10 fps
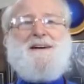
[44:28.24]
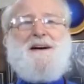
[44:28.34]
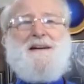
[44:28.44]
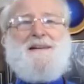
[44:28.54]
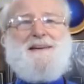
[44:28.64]

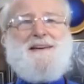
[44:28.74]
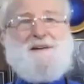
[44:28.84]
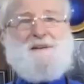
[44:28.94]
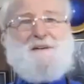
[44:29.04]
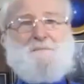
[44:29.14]
on
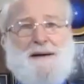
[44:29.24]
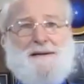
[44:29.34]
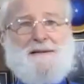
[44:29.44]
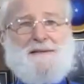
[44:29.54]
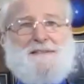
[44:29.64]

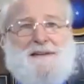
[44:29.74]
Independence